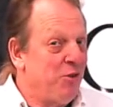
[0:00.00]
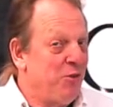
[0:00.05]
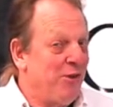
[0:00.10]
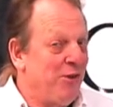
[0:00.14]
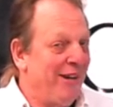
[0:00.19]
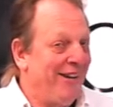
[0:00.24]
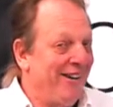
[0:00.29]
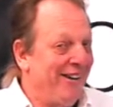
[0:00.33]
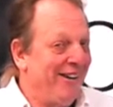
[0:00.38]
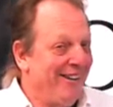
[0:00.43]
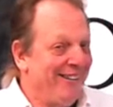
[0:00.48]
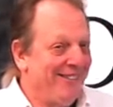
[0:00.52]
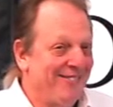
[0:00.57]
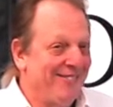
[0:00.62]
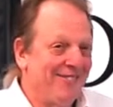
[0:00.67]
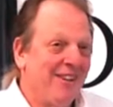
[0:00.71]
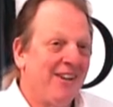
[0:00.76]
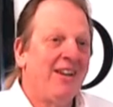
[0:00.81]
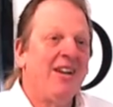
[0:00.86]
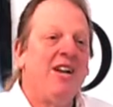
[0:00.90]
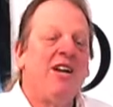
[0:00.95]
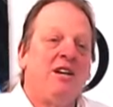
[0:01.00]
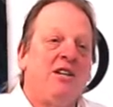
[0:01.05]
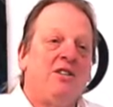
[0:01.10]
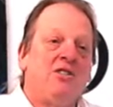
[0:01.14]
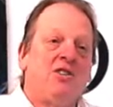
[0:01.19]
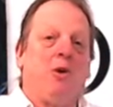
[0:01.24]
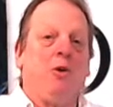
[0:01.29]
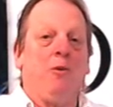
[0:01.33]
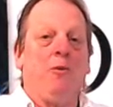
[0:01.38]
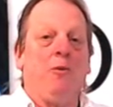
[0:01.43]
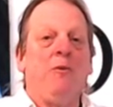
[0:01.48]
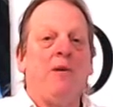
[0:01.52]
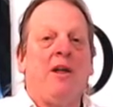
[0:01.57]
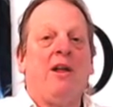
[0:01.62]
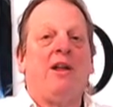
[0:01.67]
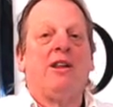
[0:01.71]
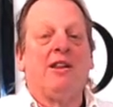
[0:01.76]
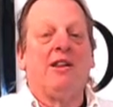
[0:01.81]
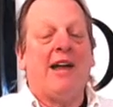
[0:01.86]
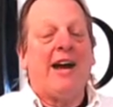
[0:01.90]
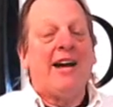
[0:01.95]
dare. So
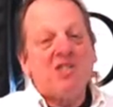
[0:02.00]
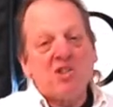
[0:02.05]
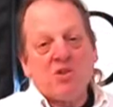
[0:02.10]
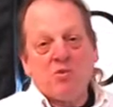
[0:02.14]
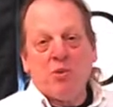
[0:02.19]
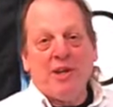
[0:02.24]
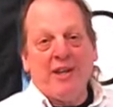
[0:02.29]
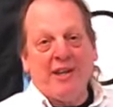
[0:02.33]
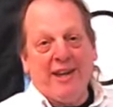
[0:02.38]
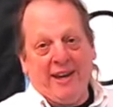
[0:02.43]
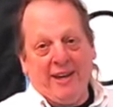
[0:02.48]
last week